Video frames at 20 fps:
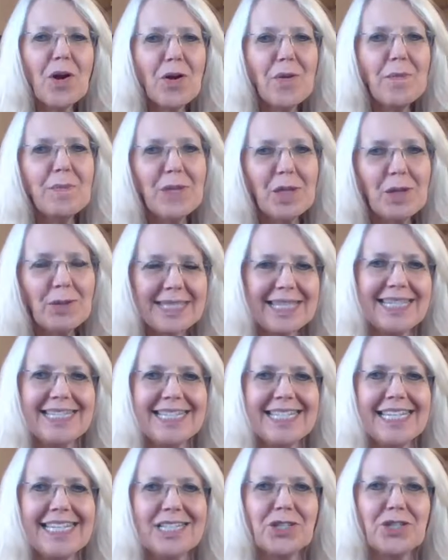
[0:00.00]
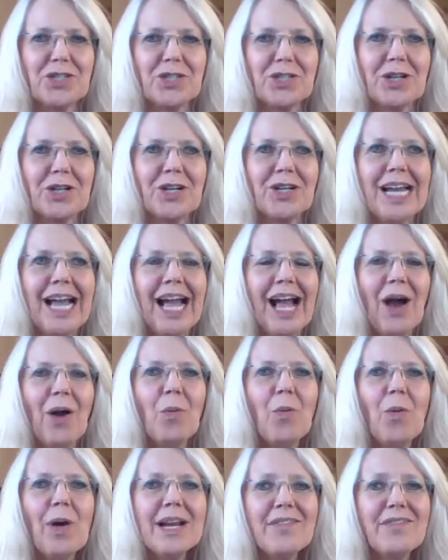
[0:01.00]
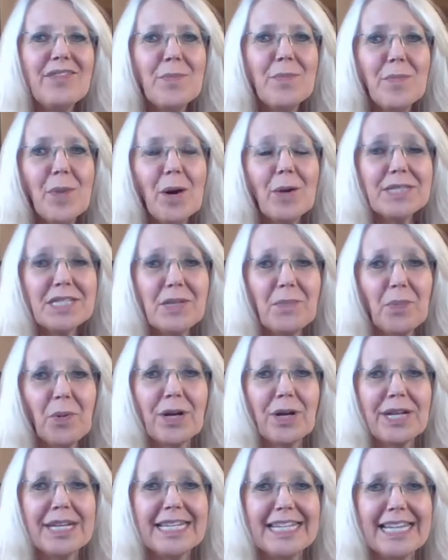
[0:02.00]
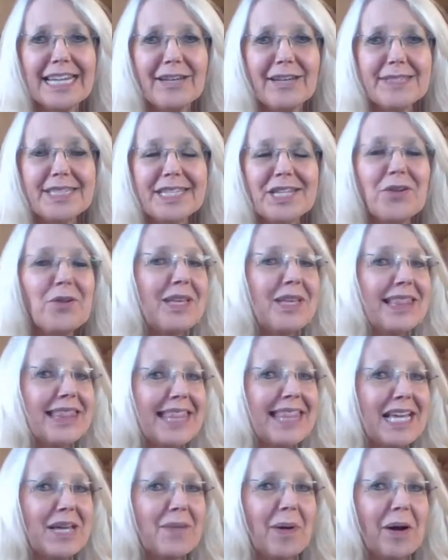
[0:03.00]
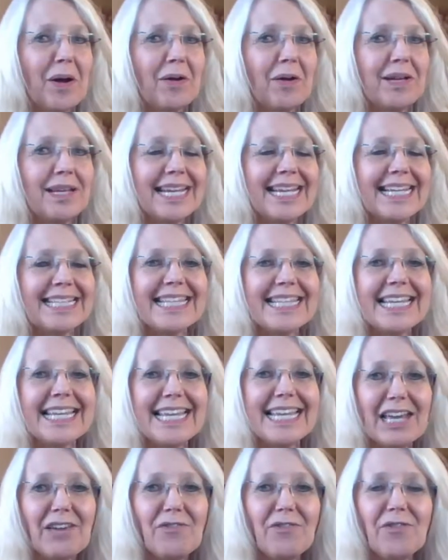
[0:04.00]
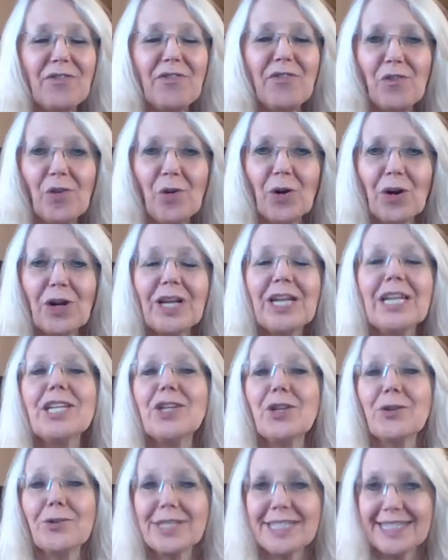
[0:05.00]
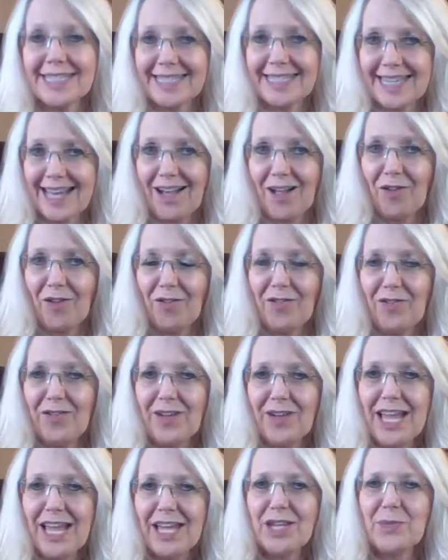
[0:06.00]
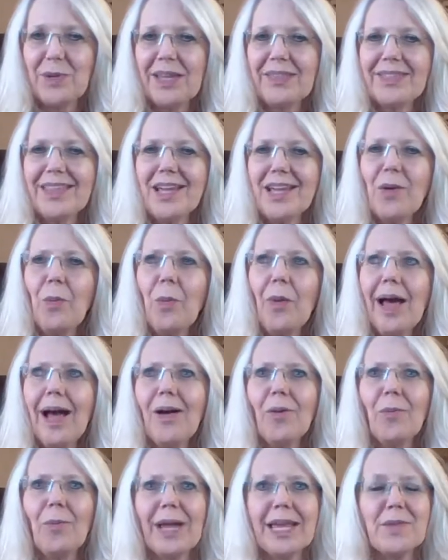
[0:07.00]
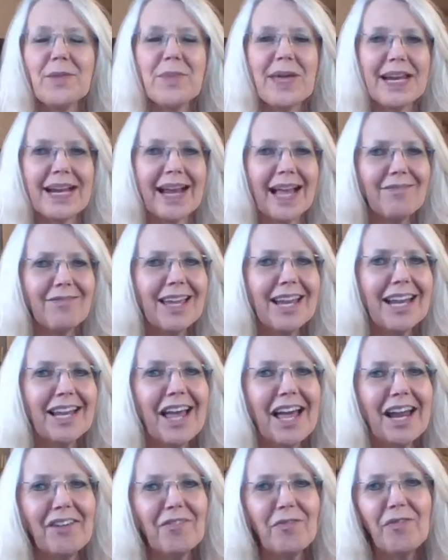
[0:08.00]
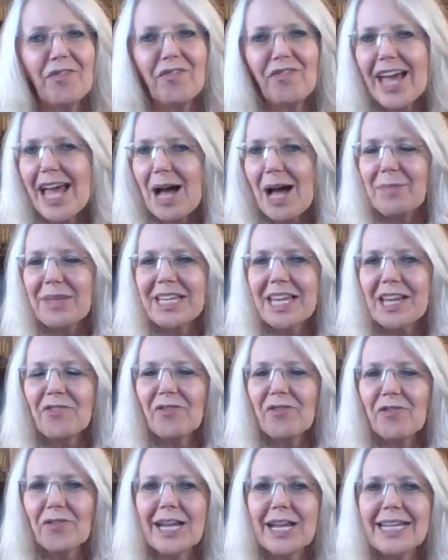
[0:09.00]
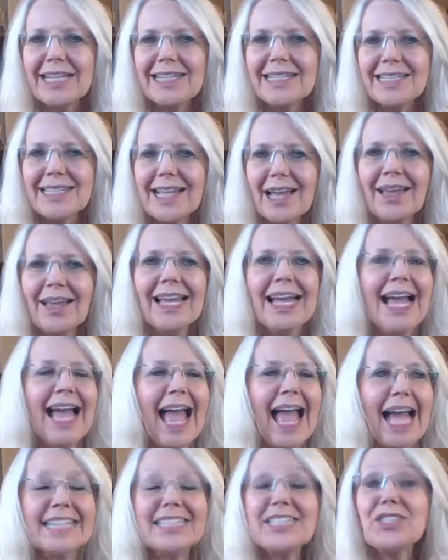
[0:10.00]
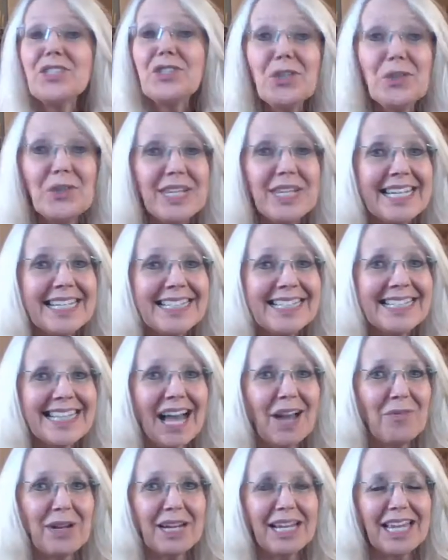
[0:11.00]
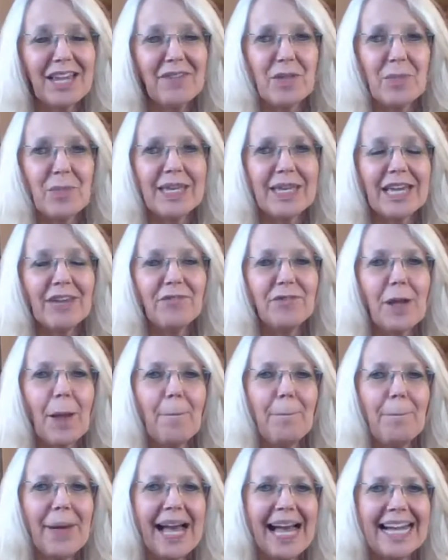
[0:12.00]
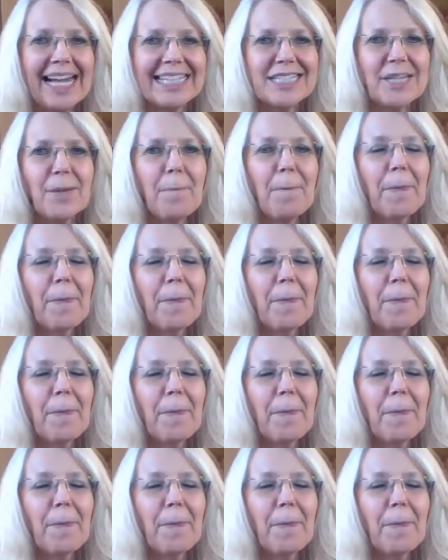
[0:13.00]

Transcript: are a music teacher, one of the most important gifts that you can think about is a gift for yourself. You might think, well, wait a minute, I've got a lot of family and friends I, and students. I want to give them a gift. But